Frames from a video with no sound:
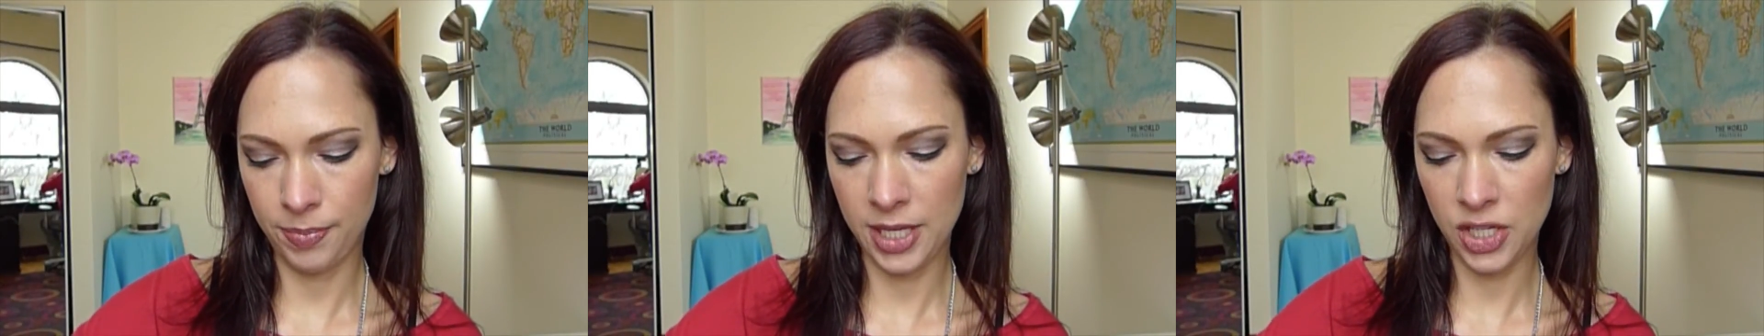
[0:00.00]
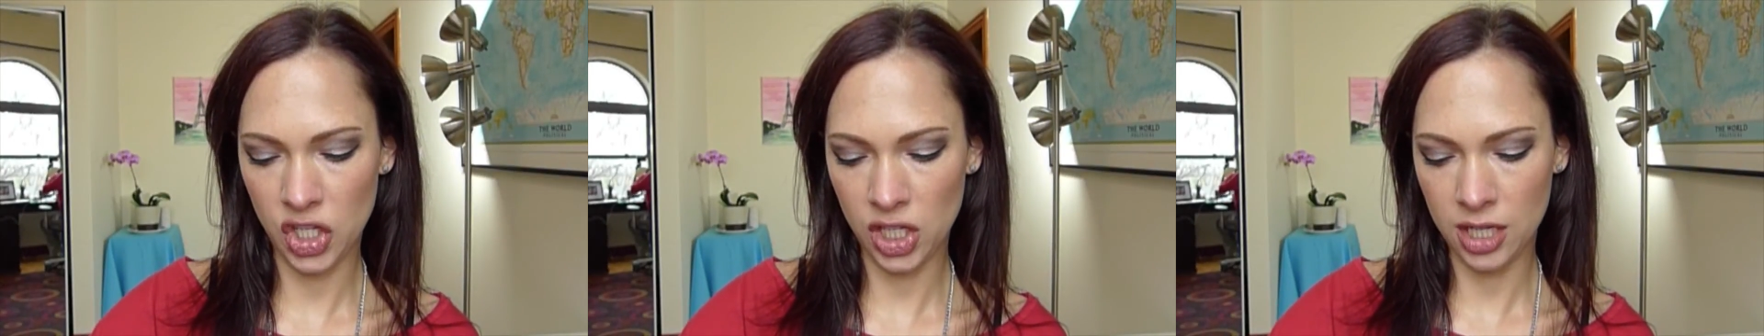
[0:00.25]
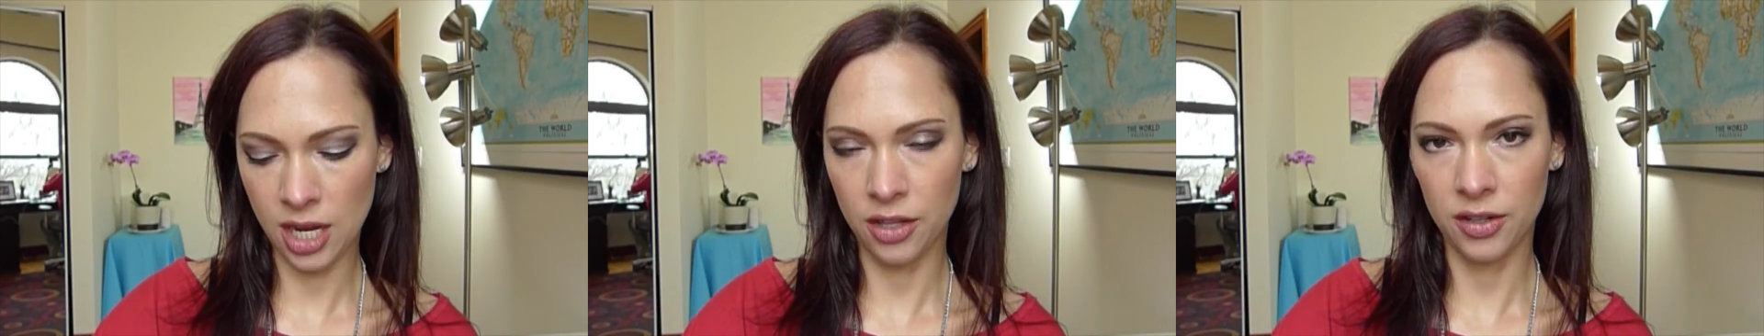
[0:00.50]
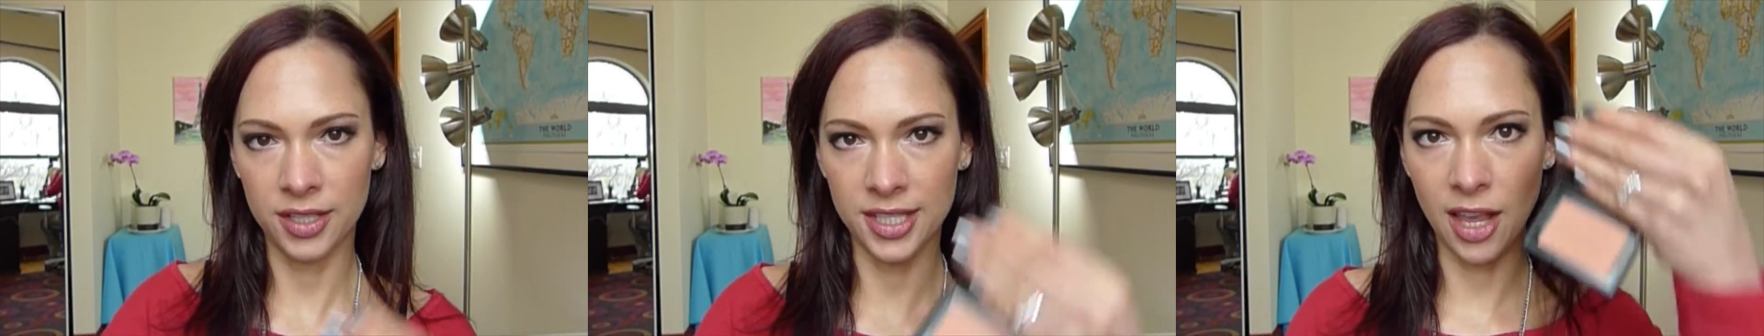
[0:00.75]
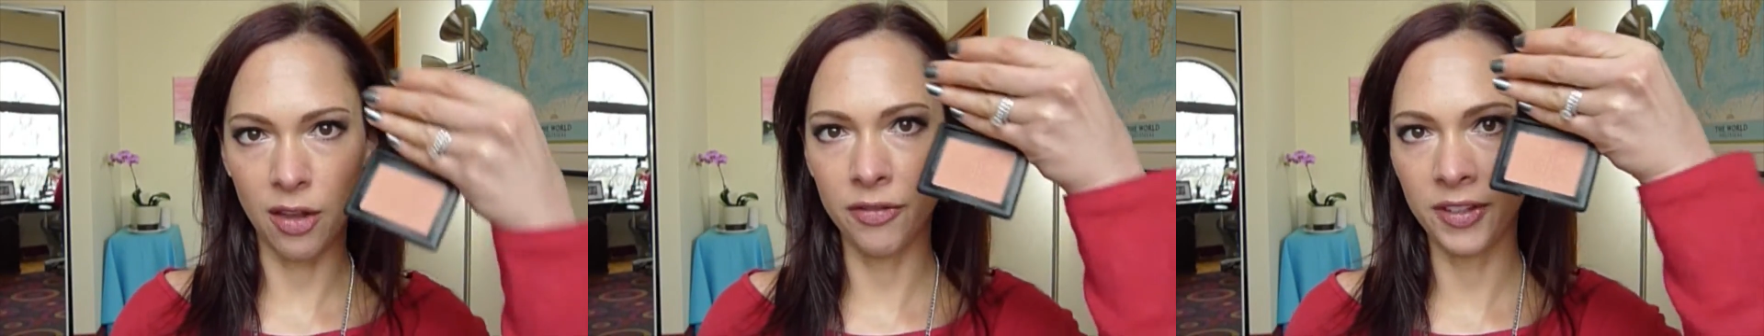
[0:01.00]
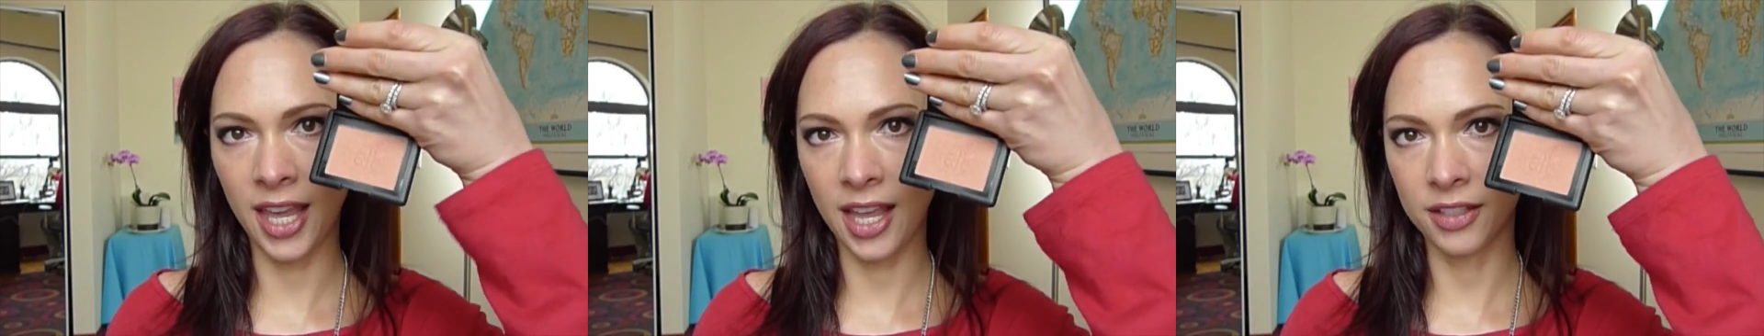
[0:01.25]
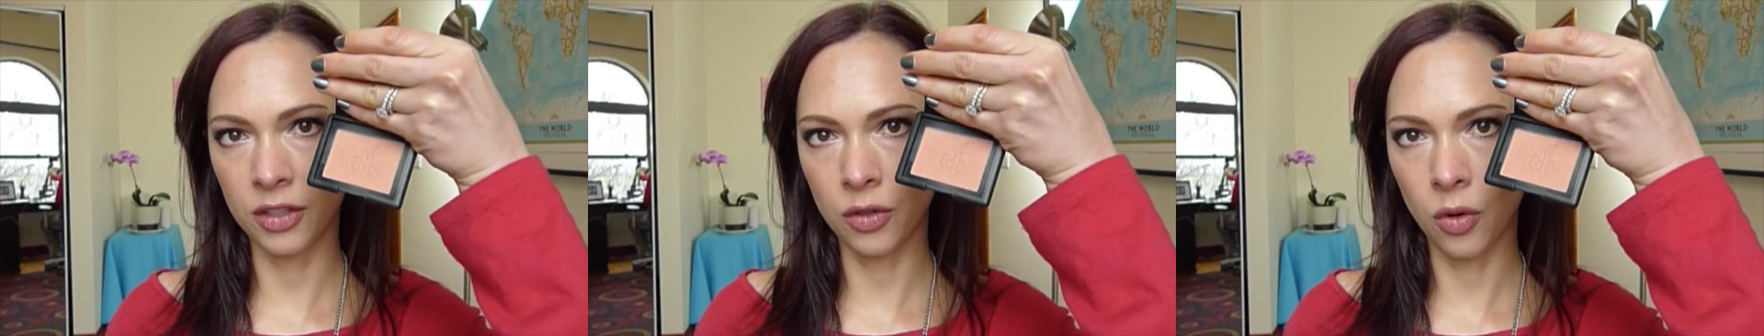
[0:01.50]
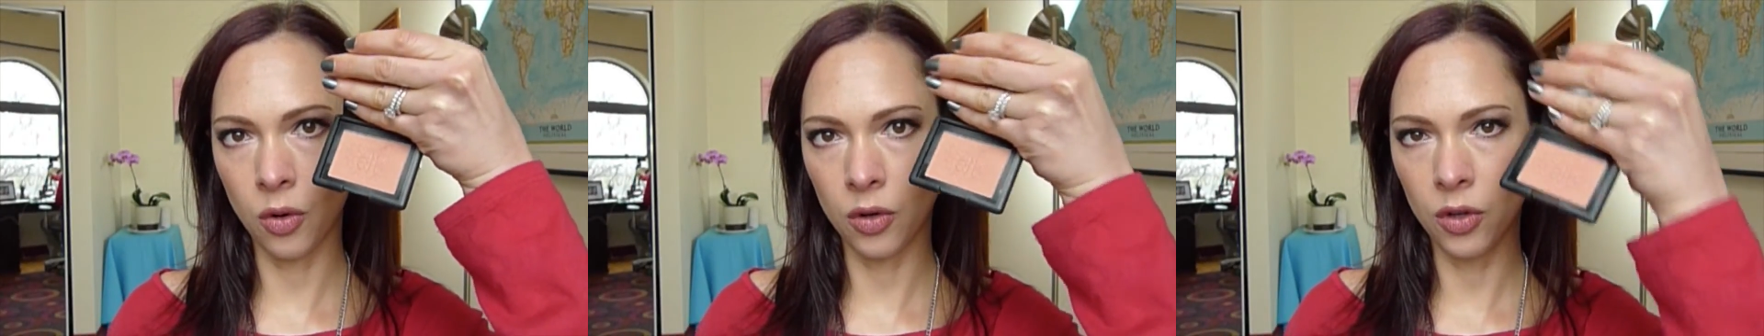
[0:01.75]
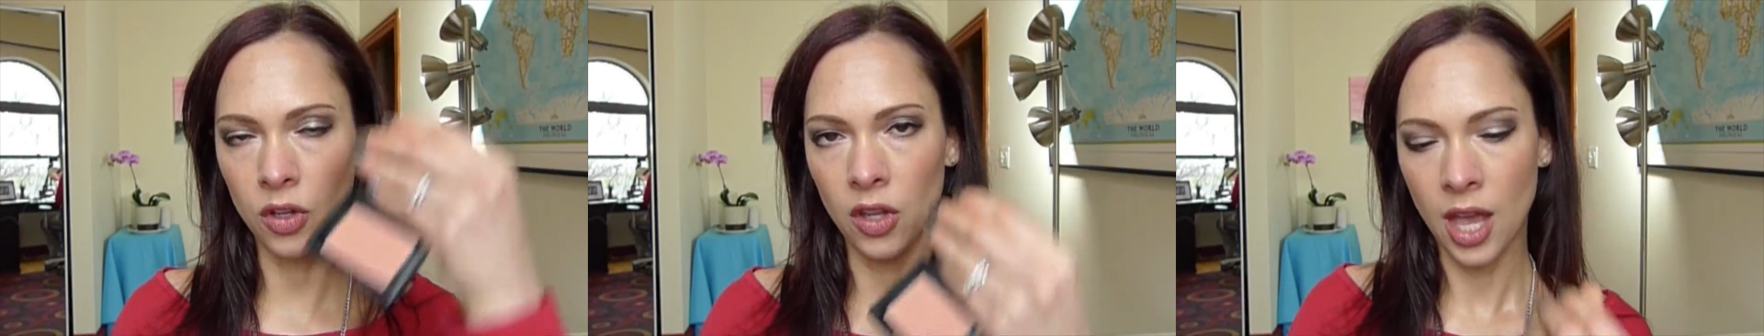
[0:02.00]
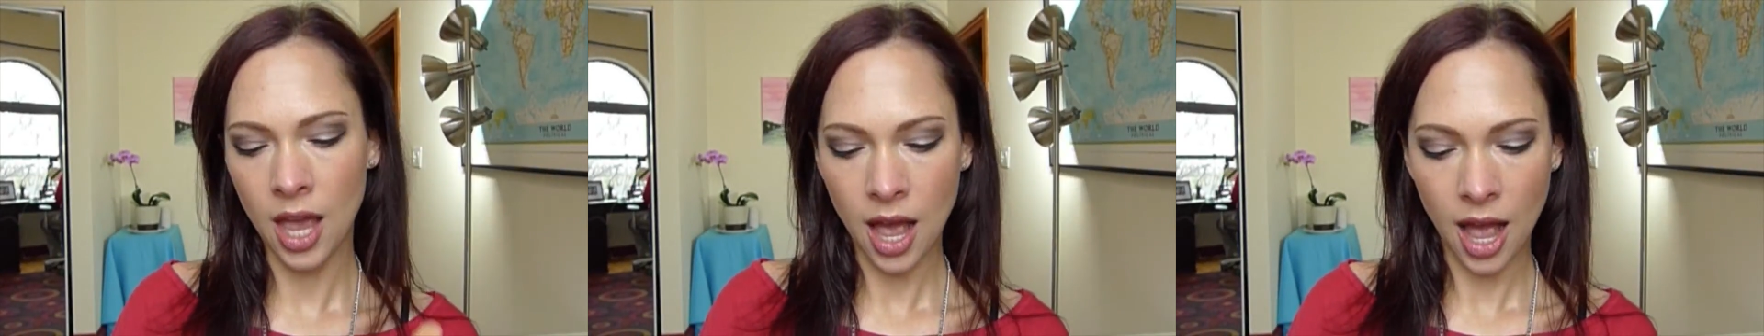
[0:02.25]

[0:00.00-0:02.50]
peachy color. It's Elf Candid Coral.